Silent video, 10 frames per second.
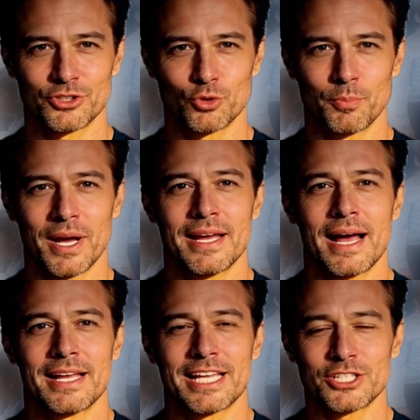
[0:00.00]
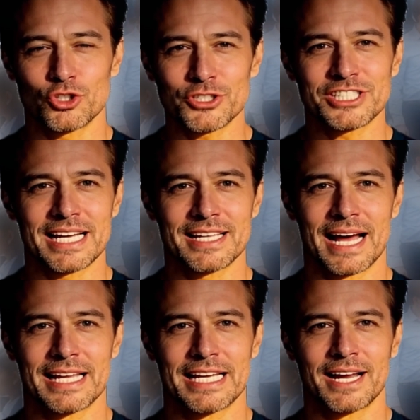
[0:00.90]
you might not get your
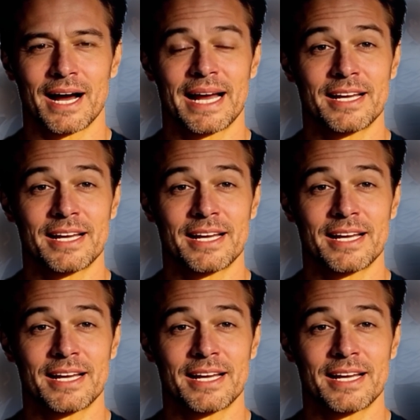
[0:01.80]
1099